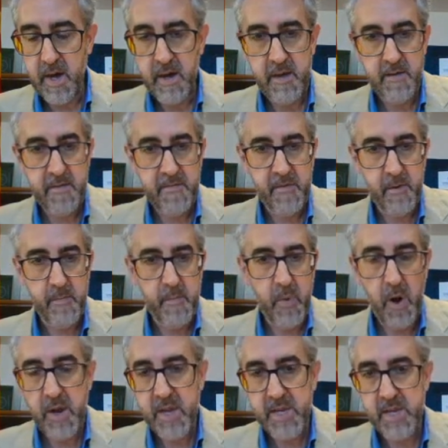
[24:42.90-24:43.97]
from
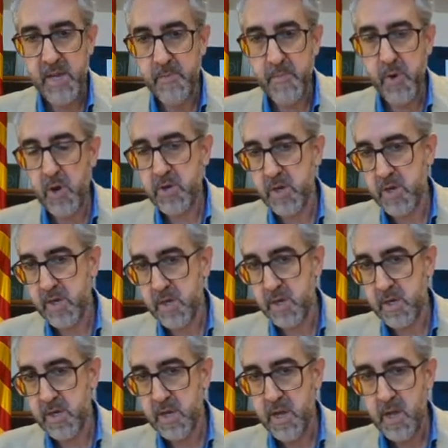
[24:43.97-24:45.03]
policy processes
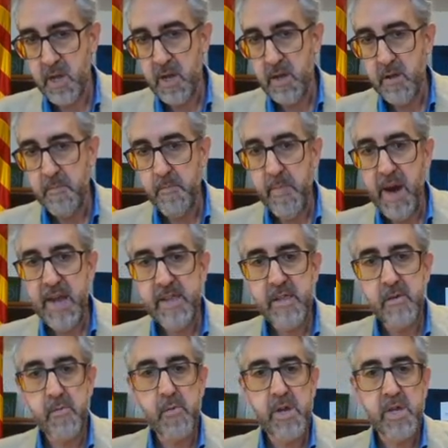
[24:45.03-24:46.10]
might
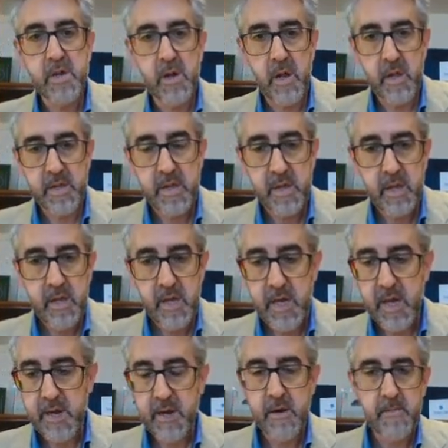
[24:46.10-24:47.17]
result
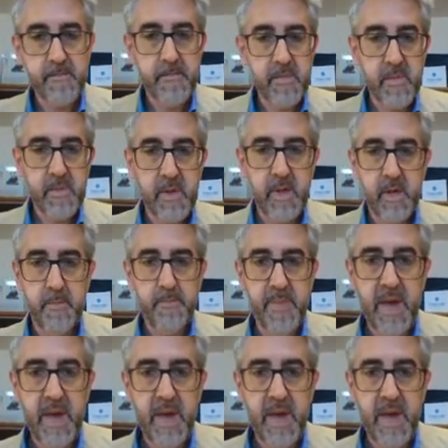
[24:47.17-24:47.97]
in uh, paper